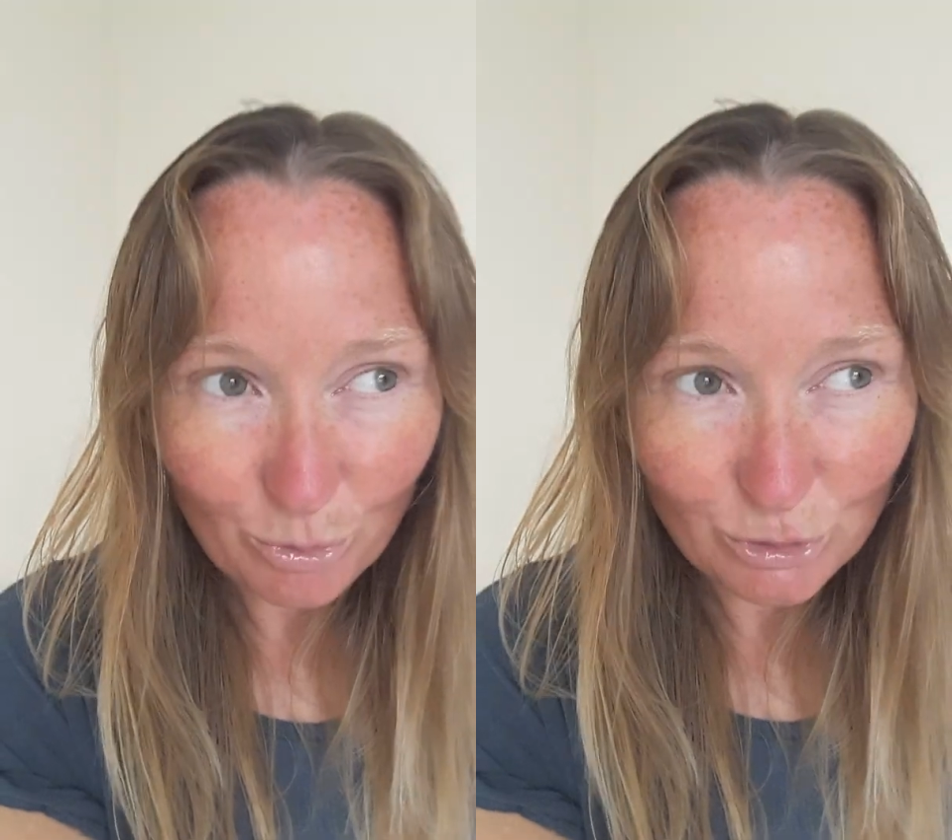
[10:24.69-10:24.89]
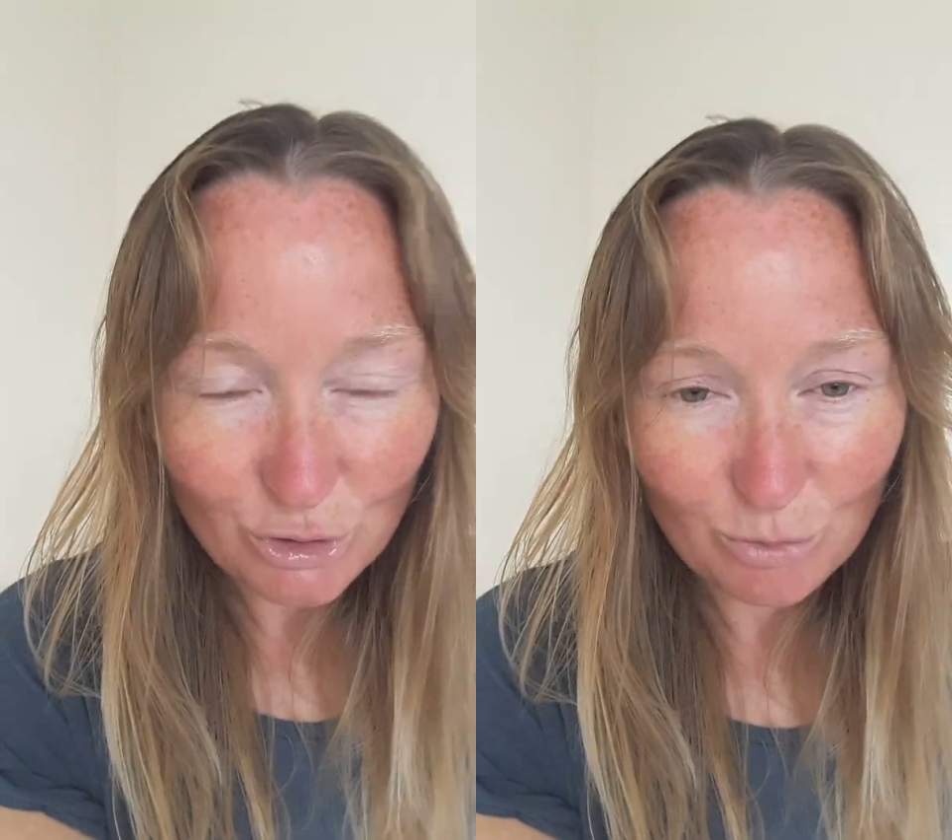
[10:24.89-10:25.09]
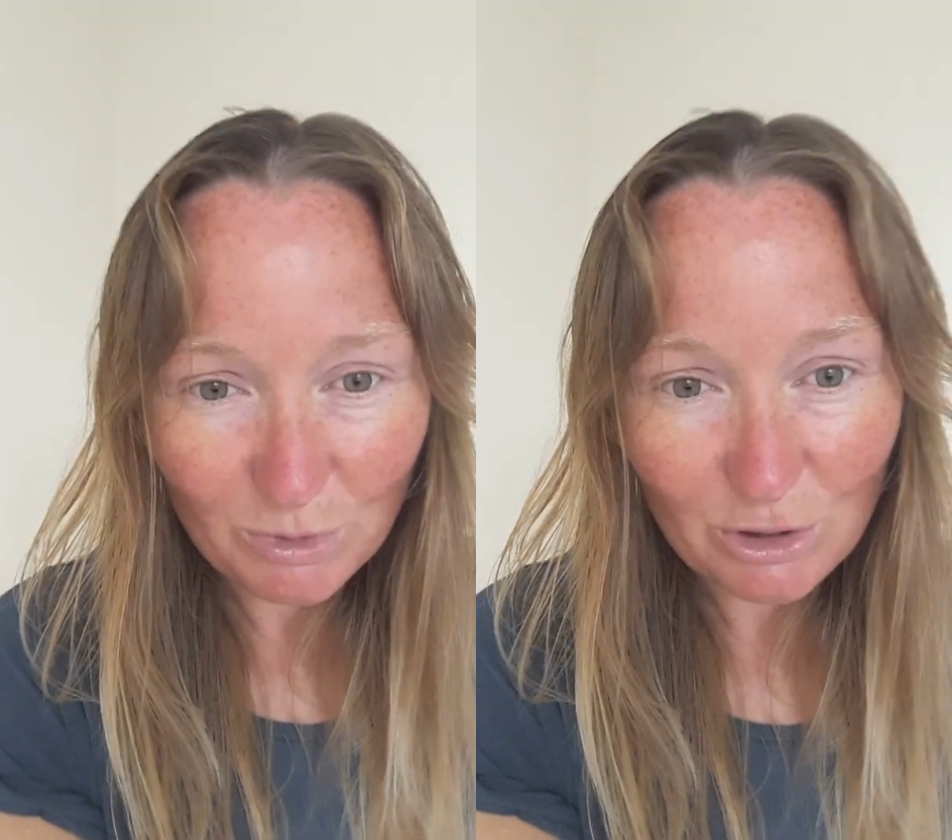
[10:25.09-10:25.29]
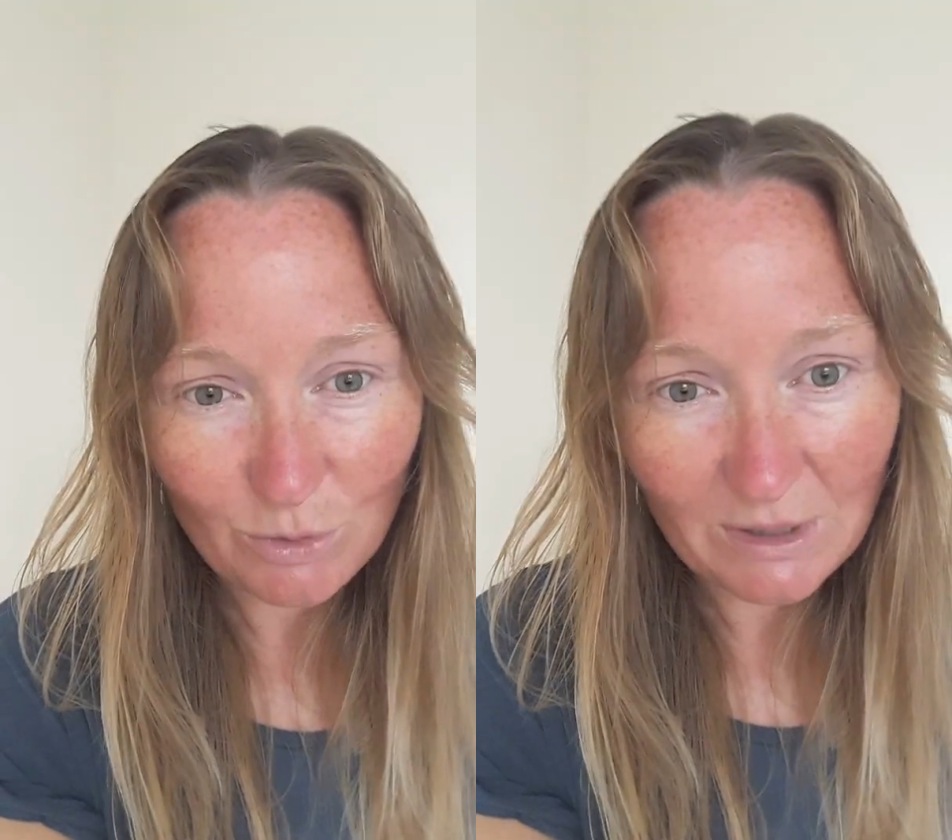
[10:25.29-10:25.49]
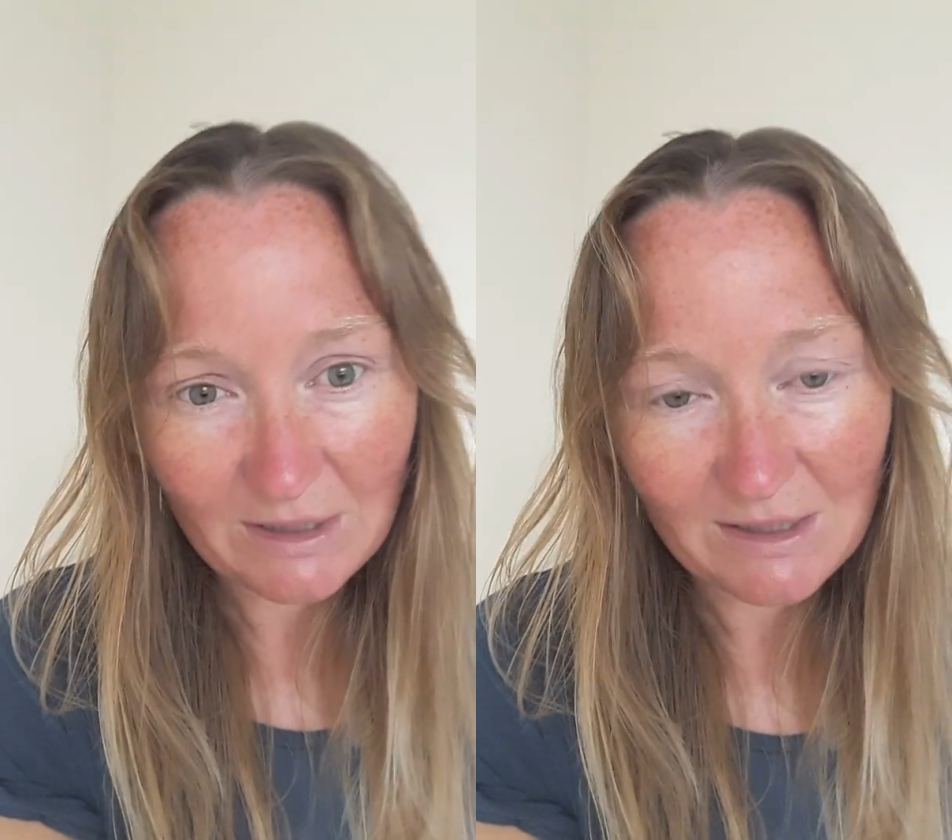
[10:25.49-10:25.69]
should be
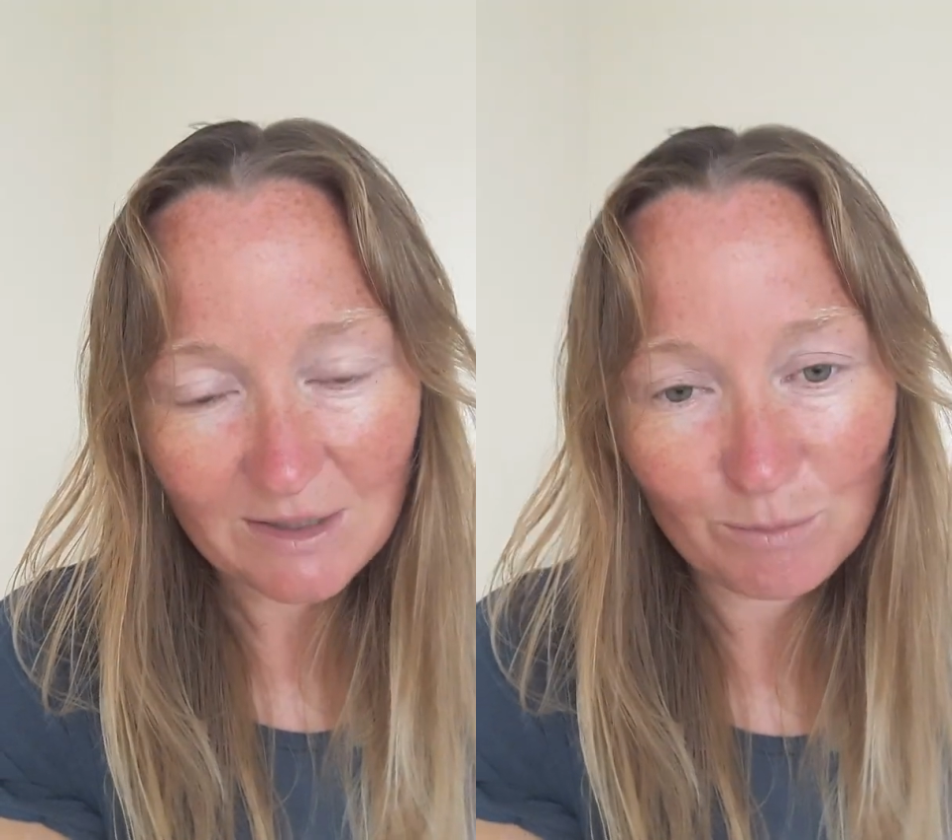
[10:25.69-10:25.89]
doing this,